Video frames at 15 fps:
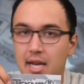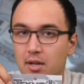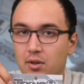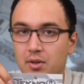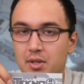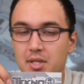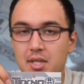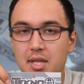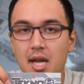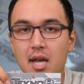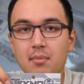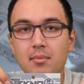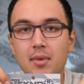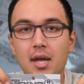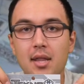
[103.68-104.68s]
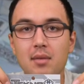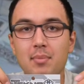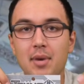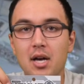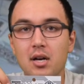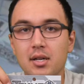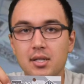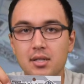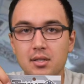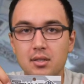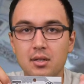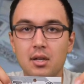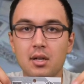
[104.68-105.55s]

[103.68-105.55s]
angle the same and the balance